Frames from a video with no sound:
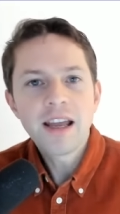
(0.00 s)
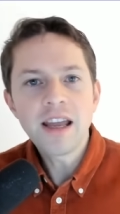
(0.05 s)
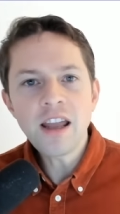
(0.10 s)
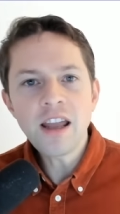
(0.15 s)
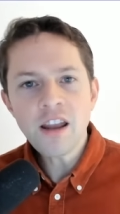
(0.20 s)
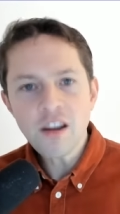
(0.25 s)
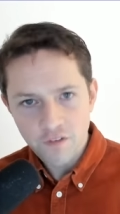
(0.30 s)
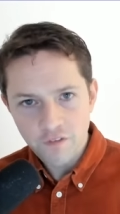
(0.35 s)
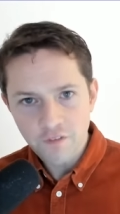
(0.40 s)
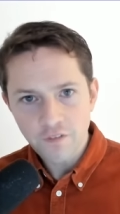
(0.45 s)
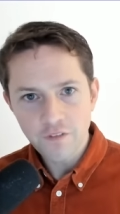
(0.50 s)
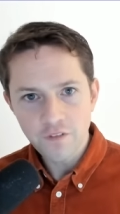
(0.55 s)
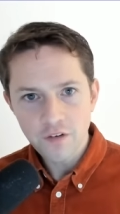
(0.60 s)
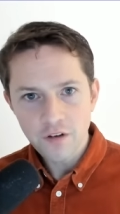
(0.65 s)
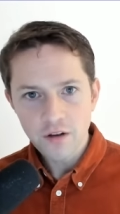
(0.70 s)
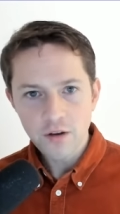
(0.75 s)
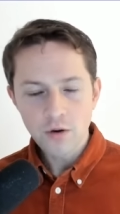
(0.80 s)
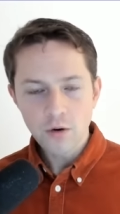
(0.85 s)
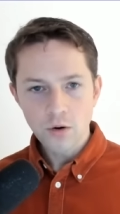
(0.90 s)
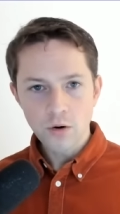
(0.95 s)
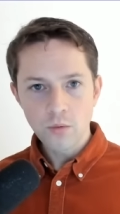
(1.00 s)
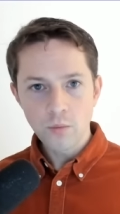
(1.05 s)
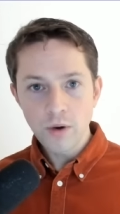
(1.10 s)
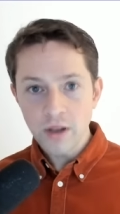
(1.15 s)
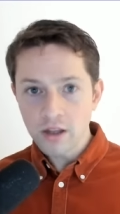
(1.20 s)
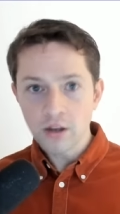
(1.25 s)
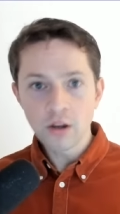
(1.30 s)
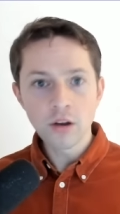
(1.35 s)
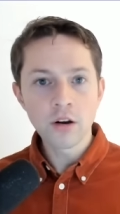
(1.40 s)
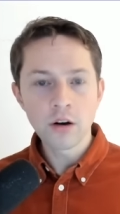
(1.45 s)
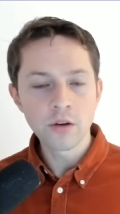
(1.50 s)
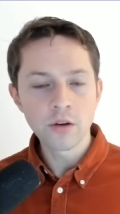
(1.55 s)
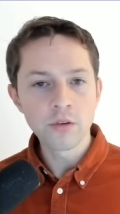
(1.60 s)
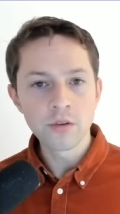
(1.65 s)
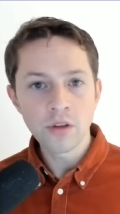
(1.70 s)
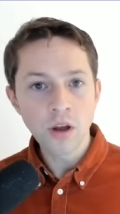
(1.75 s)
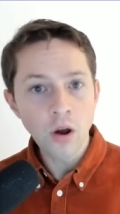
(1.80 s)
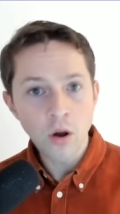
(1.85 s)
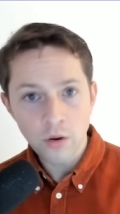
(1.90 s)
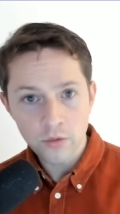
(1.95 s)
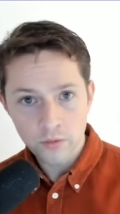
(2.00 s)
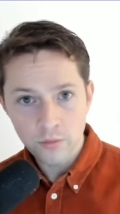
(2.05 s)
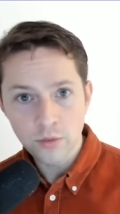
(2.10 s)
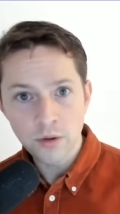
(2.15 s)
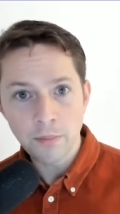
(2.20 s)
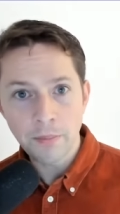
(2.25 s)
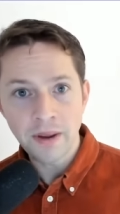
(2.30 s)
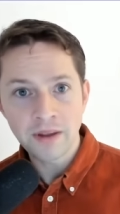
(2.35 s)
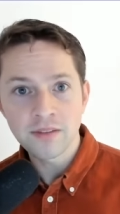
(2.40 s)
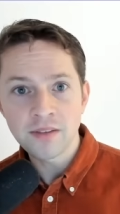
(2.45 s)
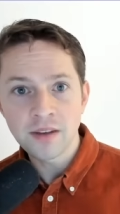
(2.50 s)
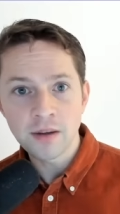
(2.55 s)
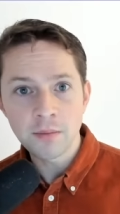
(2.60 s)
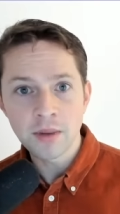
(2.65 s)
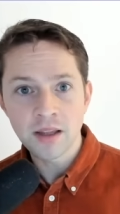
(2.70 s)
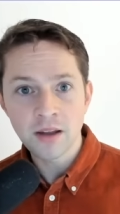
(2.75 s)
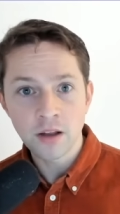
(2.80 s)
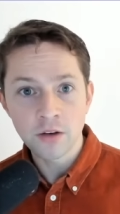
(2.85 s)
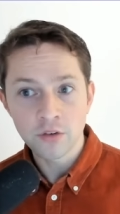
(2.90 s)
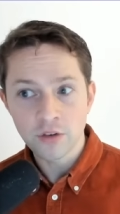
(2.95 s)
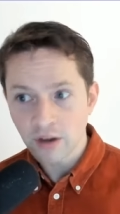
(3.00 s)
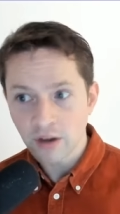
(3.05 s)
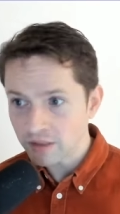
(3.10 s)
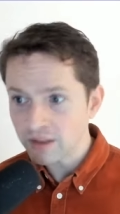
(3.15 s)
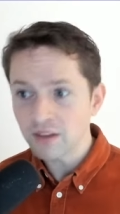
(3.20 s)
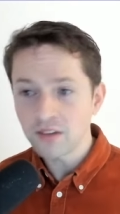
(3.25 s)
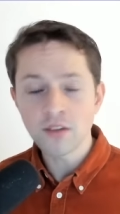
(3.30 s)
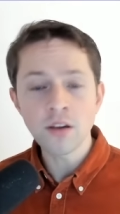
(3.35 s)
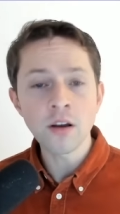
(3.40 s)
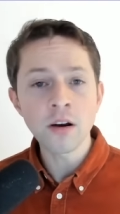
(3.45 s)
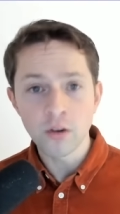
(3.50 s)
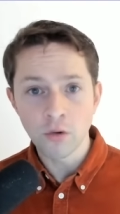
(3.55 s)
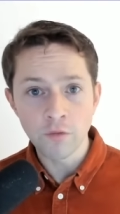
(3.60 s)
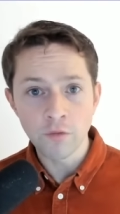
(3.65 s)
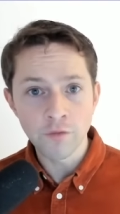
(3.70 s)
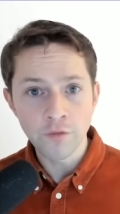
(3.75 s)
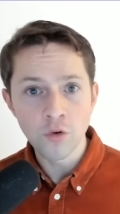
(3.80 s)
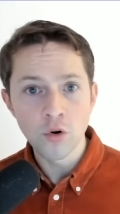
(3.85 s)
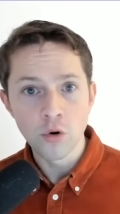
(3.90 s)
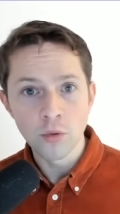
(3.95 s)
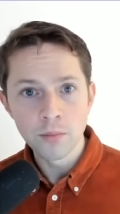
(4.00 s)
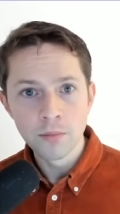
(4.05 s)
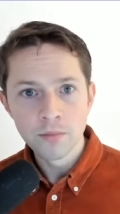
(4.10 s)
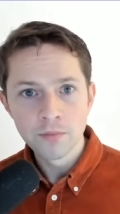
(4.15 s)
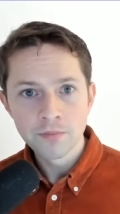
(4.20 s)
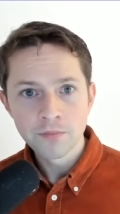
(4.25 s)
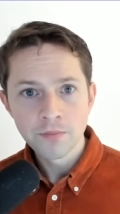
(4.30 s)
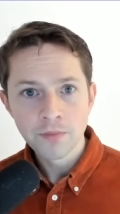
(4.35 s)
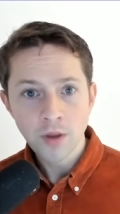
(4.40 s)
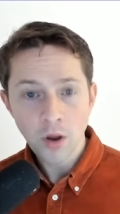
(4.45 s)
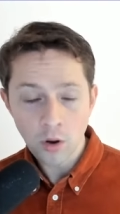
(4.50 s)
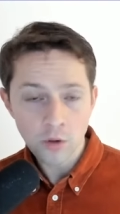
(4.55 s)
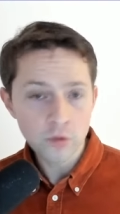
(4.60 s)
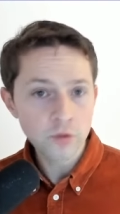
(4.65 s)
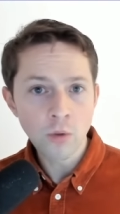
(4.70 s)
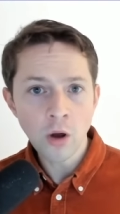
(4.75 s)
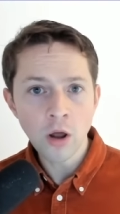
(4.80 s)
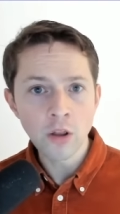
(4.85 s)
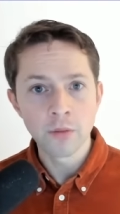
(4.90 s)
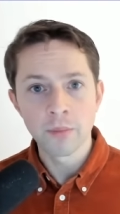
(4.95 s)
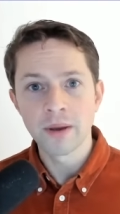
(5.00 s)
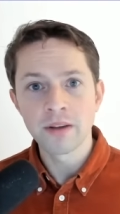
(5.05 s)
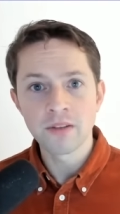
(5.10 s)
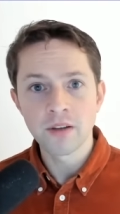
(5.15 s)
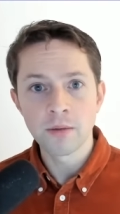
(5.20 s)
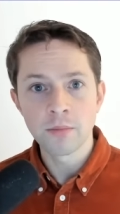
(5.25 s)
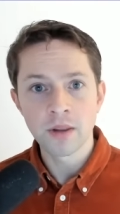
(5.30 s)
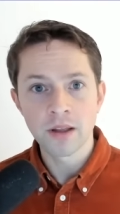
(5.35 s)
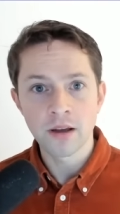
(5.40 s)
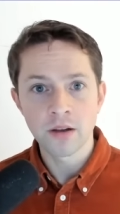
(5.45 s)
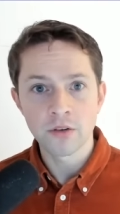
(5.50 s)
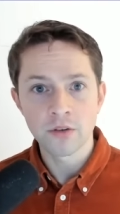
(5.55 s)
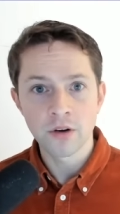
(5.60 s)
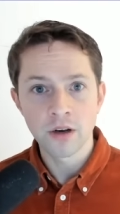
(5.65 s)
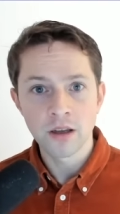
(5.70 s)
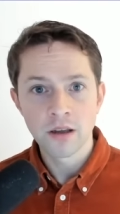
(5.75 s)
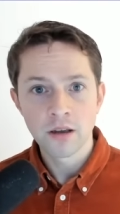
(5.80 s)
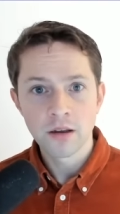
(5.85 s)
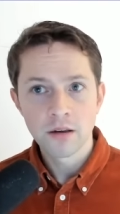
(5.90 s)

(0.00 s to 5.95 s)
if we conclude that Arsenal were the best team in the country, and I think certainly on form, Arsenal are the best team in the country.